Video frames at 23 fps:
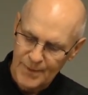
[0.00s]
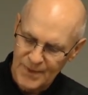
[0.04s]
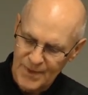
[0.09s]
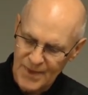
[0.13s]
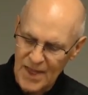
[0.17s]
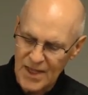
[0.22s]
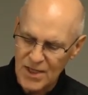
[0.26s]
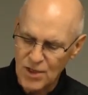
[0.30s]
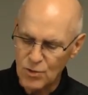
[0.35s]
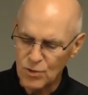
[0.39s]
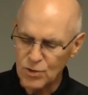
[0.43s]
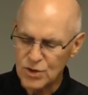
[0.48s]

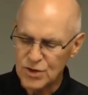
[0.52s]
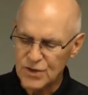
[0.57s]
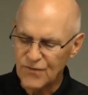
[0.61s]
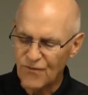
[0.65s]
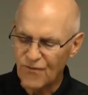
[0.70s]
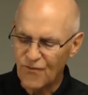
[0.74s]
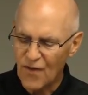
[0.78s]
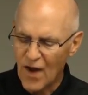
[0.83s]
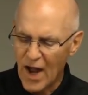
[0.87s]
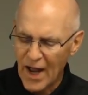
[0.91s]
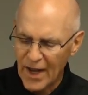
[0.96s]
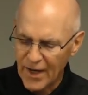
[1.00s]
They used
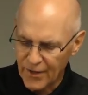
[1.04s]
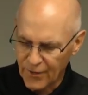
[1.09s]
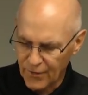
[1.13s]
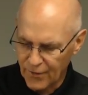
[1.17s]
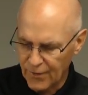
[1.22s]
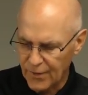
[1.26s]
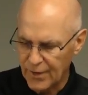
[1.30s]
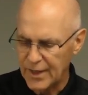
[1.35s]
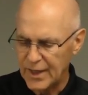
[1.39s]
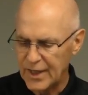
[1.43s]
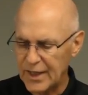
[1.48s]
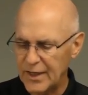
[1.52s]

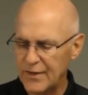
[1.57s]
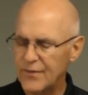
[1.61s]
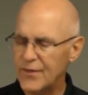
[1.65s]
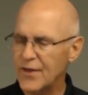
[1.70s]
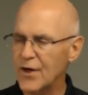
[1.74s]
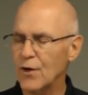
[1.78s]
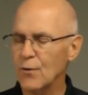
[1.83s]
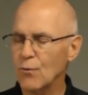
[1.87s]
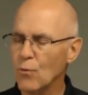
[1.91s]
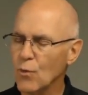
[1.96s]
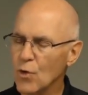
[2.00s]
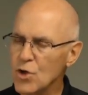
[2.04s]
fire in
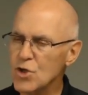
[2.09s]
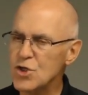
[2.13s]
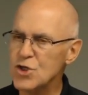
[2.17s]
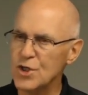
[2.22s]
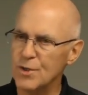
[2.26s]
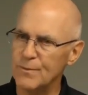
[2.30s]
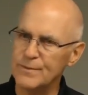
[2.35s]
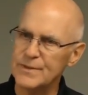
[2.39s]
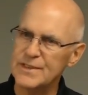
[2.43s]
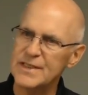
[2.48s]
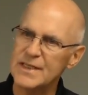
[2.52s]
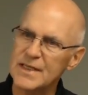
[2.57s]
their
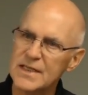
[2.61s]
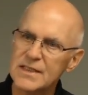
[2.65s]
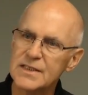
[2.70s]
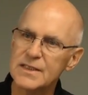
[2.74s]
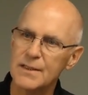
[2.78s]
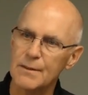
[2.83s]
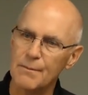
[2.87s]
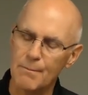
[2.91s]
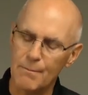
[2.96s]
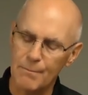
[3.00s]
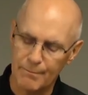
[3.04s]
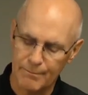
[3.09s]
worship
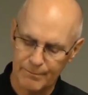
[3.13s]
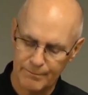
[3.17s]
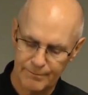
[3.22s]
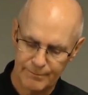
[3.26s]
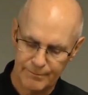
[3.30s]
system.